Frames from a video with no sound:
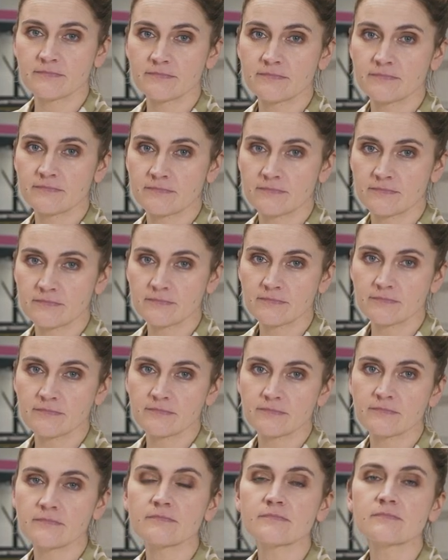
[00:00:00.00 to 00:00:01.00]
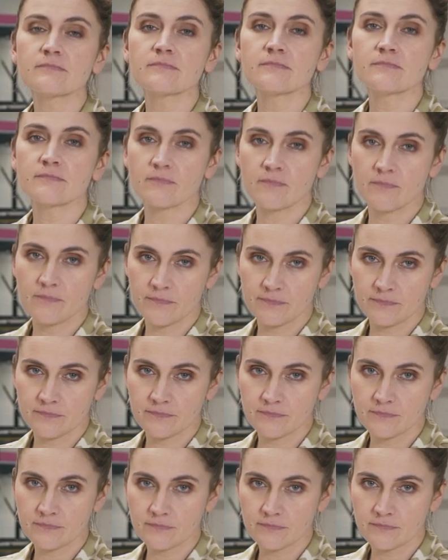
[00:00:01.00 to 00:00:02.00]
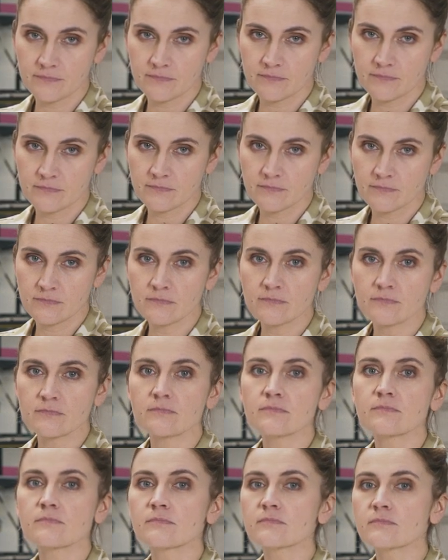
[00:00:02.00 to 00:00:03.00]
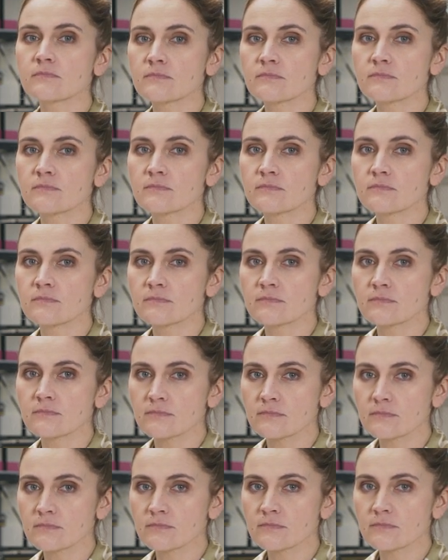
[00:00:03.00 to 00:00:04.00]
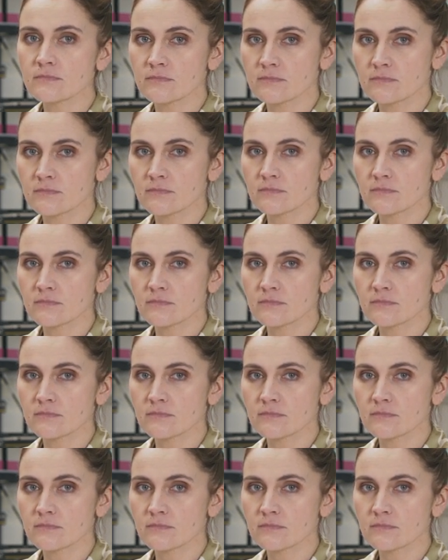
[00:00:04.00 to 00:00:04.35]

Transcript: This person isn't speaking.